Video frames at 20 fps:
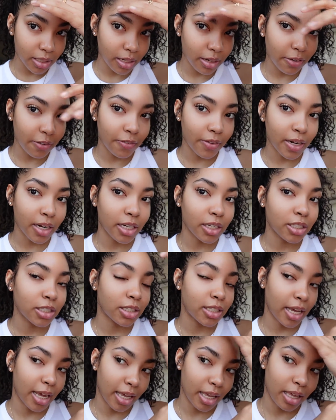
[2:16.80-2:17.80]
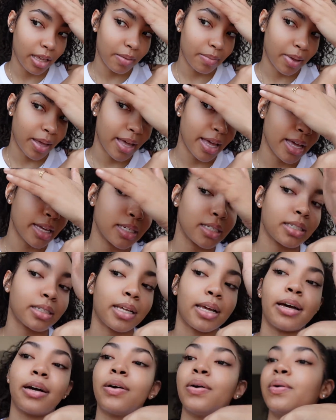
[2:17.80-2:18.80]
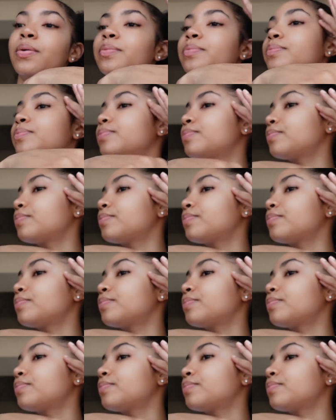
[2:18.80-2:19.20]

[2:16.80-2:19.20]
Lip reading: gonna finish taking my edges out